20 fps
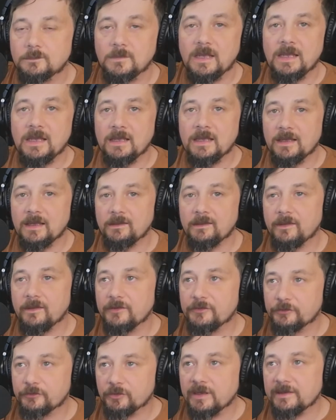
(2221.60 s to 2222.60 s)
and the
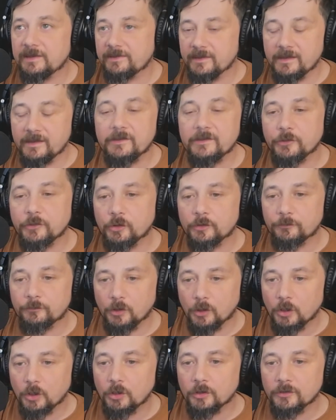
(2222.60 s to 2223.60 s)
strength that it took for
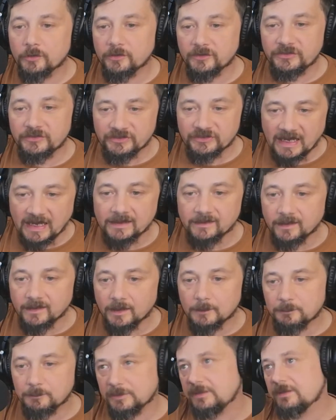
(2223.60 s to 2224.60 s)
her to stand
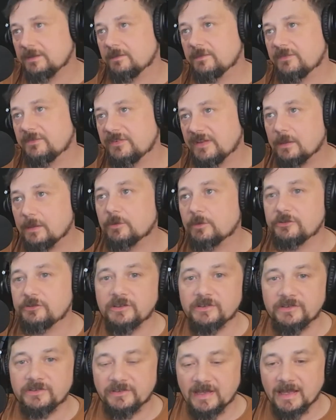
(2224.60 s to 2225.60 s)
up and say what
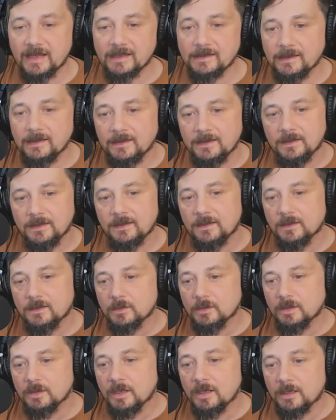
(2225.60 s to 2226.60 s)
she said,
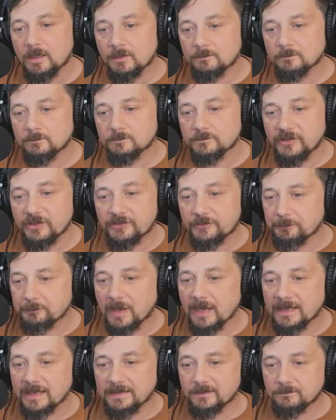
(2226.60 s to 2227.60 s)

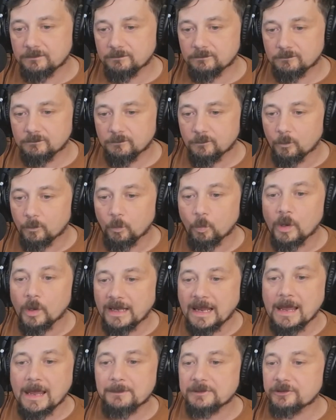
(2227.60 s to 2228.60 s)
despite what
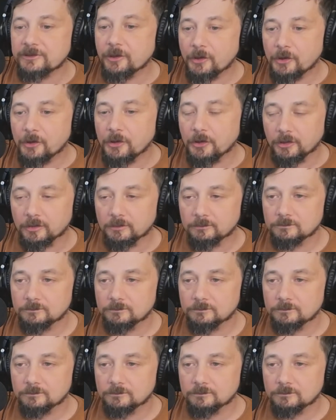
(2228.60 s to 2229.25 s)
happened to her.